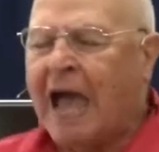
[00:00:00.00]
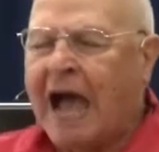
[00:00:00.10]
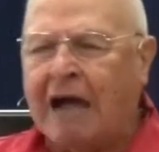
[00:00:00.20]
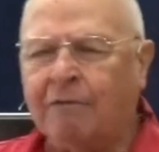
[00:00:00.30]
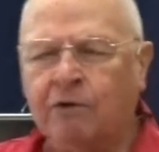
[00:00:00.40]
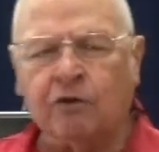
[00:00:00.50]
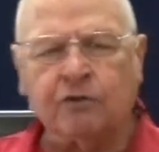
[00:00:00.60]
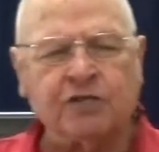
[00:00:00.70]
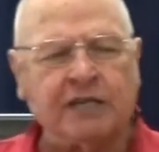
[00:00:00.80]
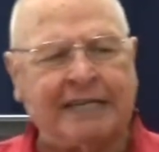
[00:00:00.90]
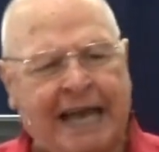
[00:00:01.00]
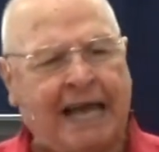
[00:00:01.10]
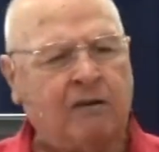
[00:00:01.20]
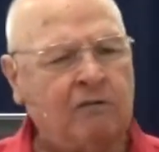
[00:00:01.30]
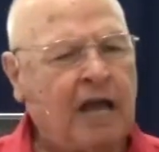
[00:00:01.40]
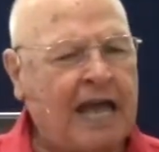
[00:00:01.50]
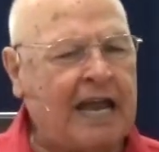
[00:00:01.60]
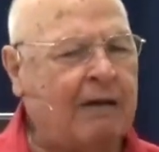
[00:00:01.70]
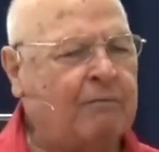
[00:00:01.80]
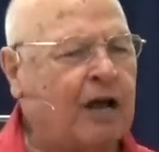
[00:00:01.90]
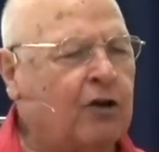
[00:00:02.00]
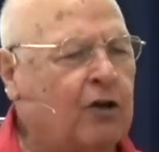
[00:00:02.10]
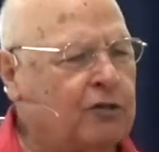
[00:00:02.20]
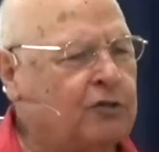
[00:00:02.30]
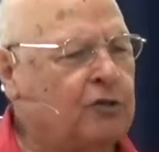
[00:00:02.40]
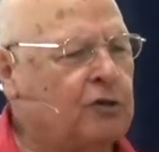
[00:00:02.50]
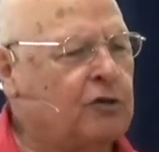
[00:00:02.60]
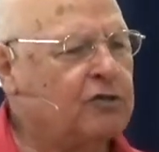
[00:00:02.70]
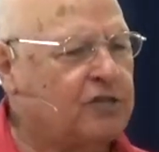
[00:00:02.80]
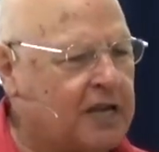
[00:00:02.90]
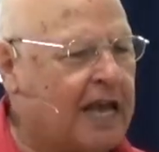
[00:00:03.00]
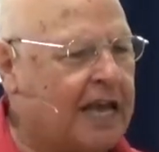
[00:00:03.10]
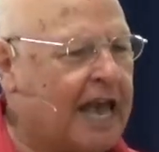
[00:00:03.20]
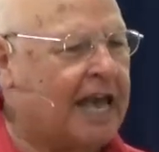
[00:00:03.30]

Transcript: I'm going to sit down and I'm not going to say